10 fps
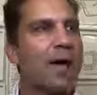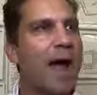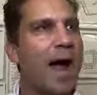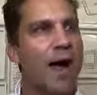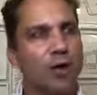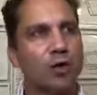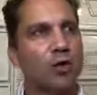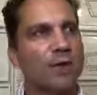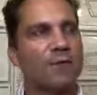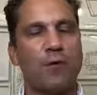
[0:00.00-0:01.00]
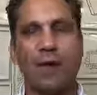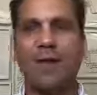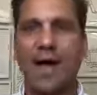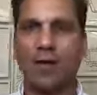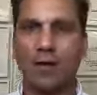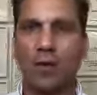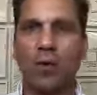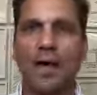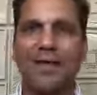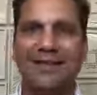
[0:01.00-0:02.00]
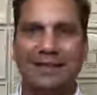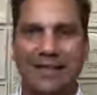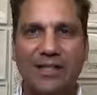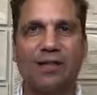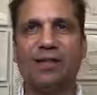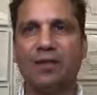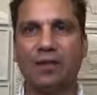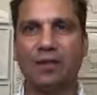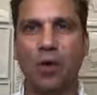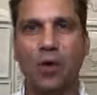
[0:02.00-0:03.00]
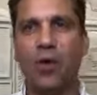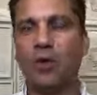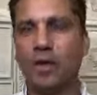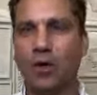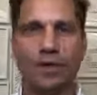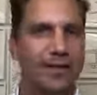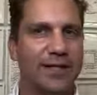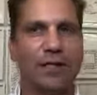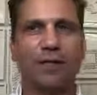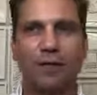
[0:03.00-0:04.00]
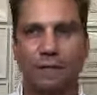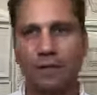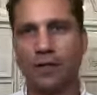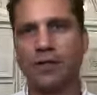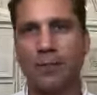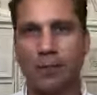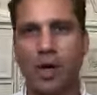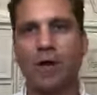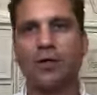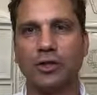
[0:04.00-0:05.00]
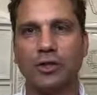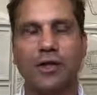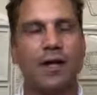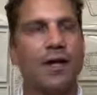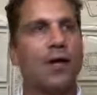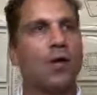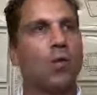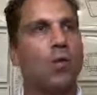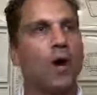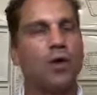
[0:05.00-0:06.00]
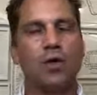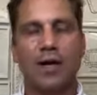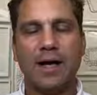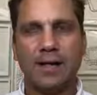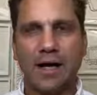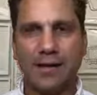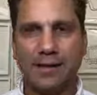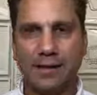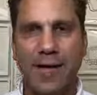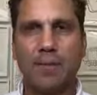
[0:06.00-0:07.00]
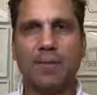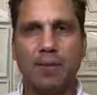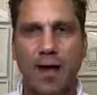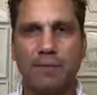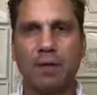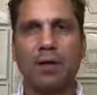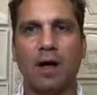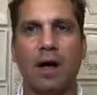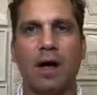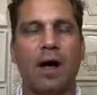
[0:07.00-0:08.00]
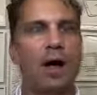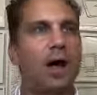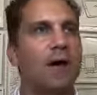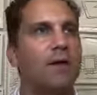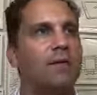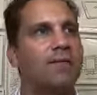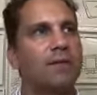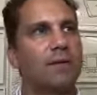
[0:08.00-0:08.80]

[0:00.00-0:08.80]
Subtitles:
How do you transform that to a digital only or digital first approach where you can get that same level of